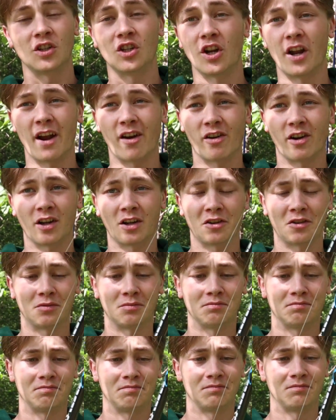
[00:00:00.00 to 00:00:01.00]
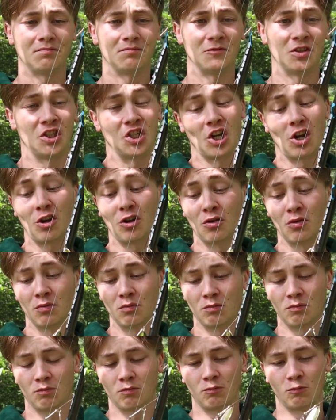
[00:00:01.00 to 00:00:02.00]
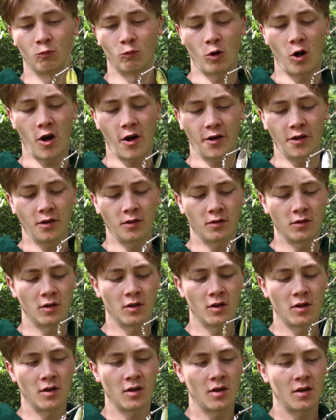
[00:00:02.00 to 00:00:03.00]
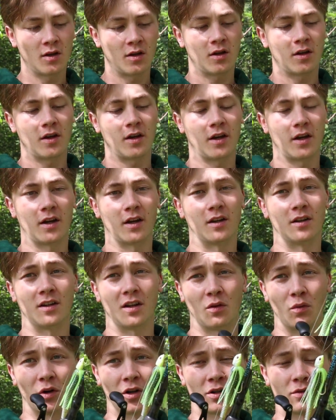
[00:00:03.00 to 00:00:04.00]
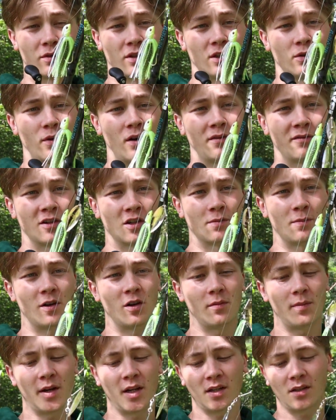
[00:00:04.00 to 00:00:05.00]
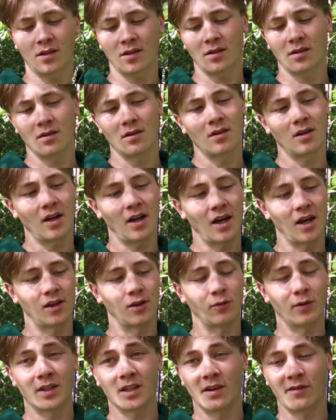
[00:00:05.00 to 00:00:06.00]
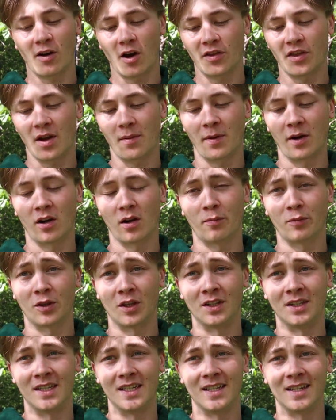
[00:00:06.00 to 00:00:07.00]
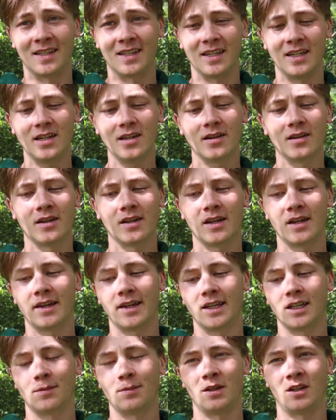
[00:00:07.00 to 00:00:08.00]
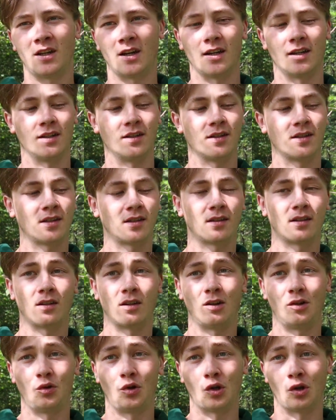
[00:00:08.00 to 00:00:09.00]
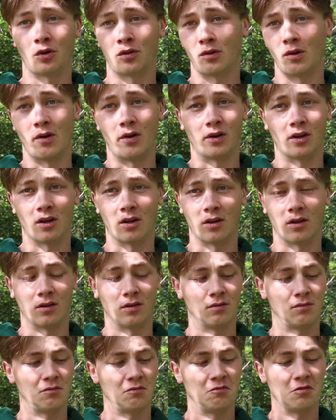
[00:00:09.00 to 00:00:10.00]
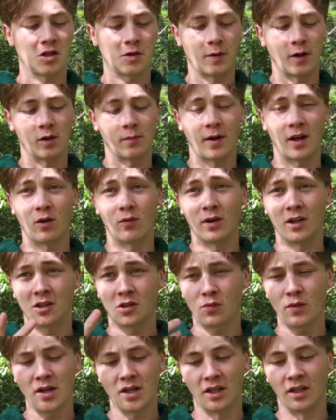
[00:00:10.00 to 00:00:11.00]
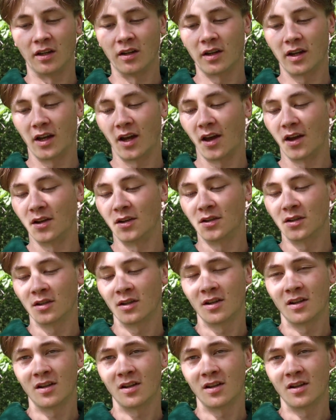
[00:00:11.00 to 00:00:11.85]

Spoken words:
generic jig rod, and it works really well for spinnerbaits. And the reason I've got that paired up with the DC is because you're throwing a spinnerbait when it's windy, and